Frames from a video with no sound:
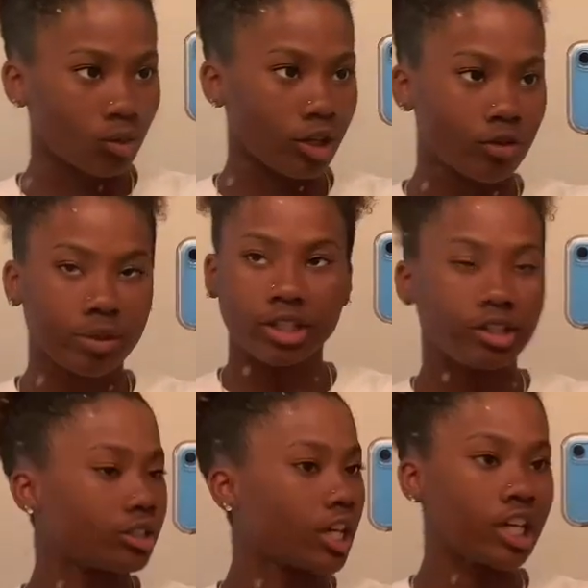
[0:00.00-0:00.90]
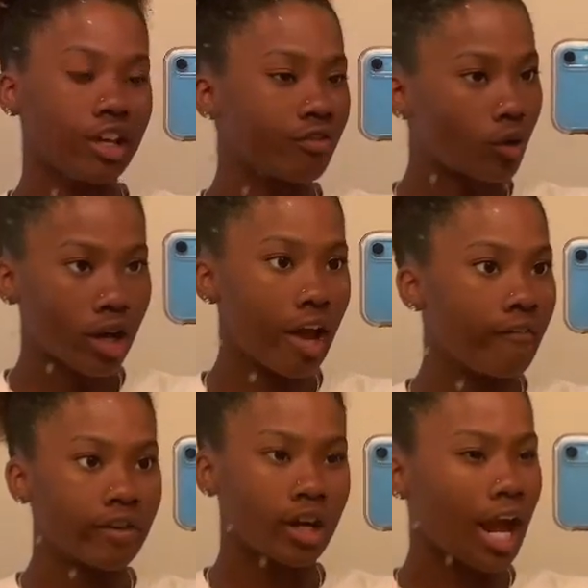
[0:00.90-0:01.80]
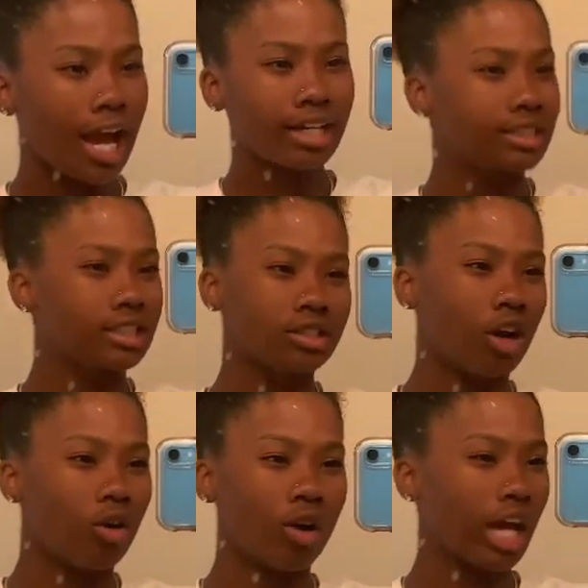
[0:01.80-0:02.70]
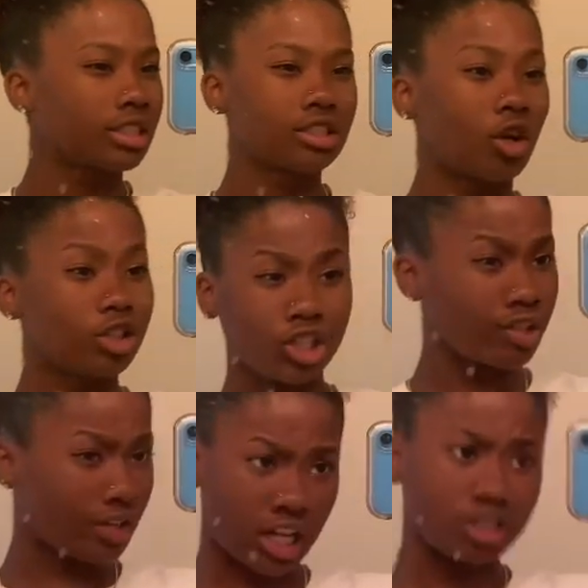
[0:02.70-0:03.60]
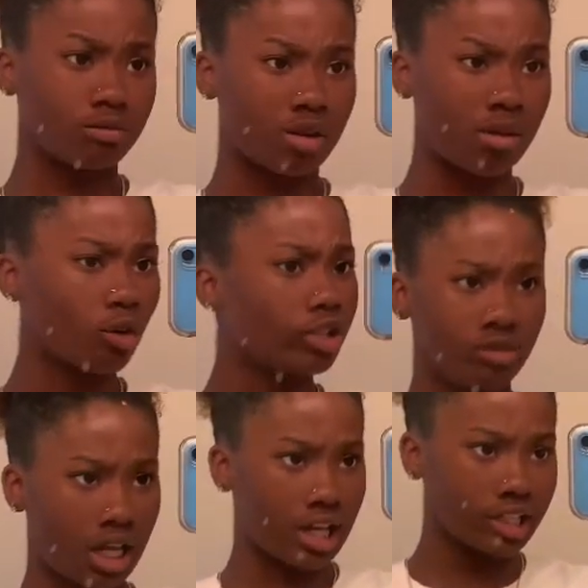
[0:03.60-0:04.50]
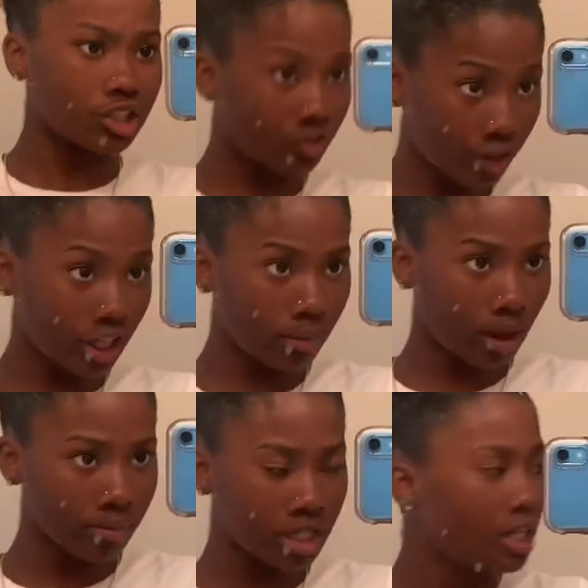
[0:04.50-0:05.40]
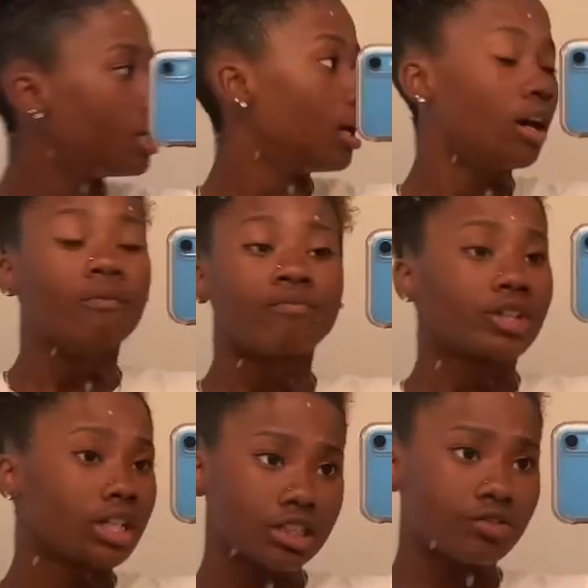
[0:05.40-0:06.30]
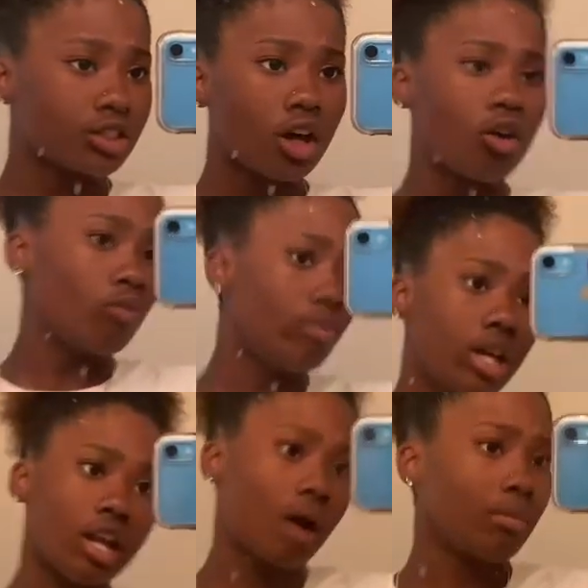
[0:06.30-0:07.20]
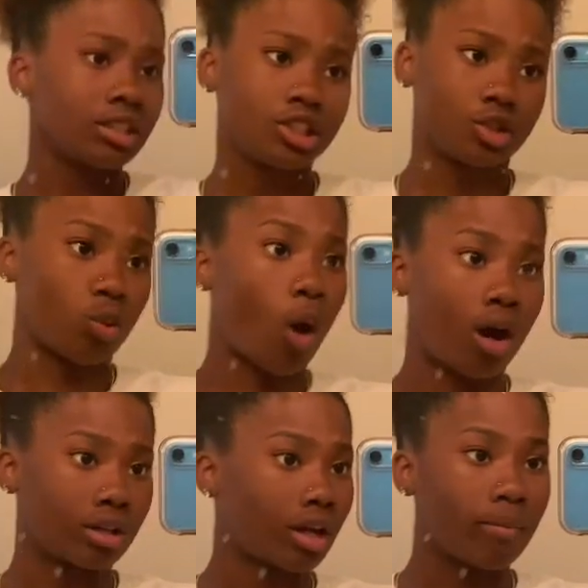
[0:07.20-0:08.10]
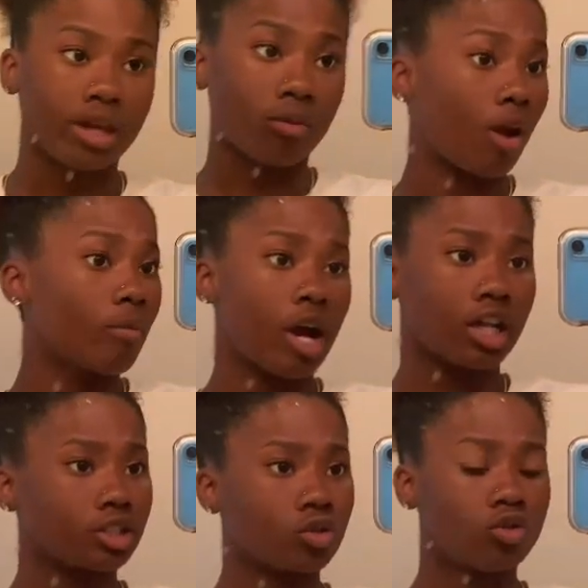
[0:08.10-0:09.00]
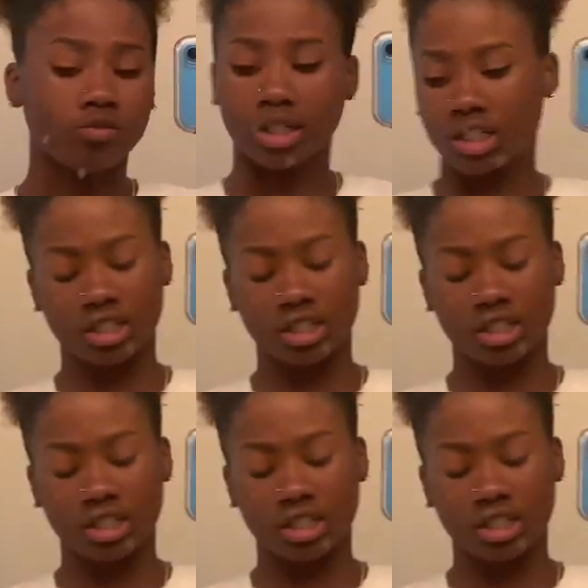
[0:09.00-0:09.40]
away from me and you're taking forever how does this go how does this go did you even ask your mom or are you lying did you forget about me Cause if so, man, I'm about to just walk. I mean, I'm right behind the school, but